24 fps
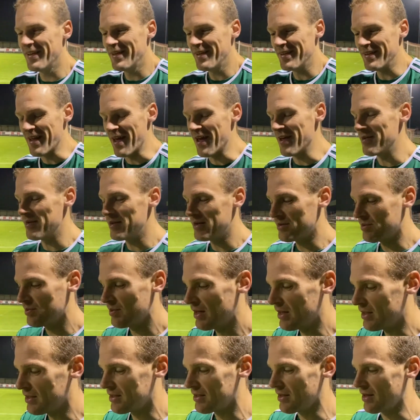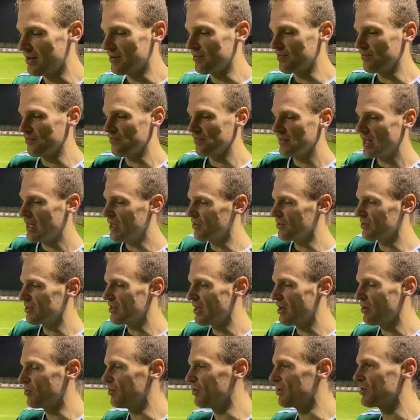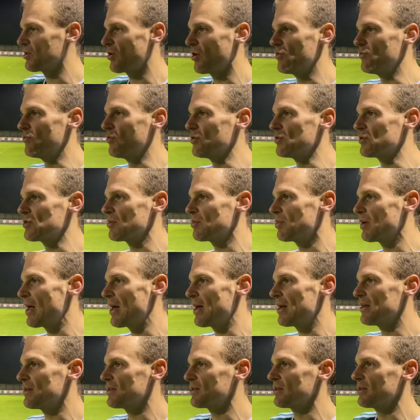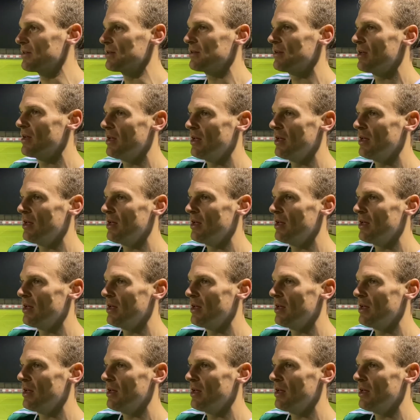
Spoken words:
No, he does that all the time, runs at players, and